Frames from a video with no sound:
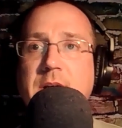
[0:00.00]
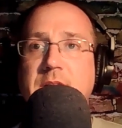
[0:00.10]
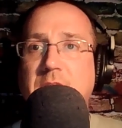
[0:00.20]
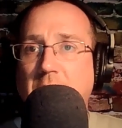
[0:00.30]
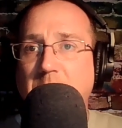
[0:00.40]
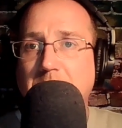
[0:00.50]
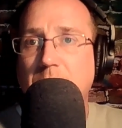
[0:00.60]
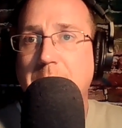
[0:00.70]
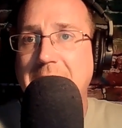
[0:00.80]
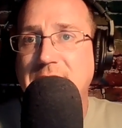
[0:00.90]
The government
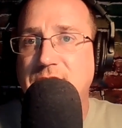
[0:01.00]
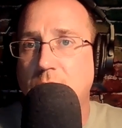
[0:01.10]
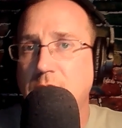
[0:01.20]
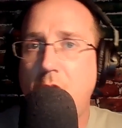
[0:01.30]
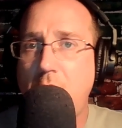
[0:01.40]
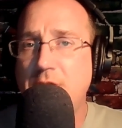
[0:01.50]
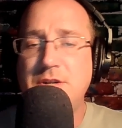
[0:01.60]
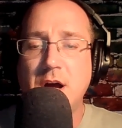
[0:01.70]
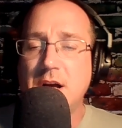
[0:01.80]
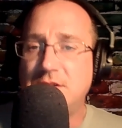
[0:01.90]
remains so large
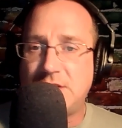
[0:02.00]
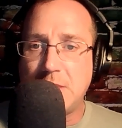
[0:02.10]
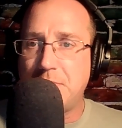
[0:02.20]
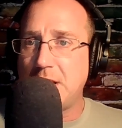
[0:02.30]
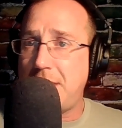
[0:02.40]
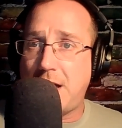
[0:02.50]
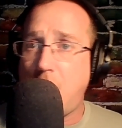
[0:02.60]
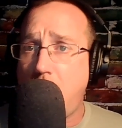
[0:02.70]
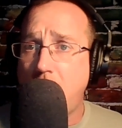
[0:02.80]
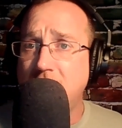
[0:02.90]
simply
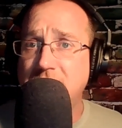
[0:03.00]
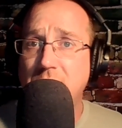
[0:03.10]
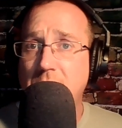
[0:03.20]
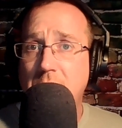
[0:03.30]
because,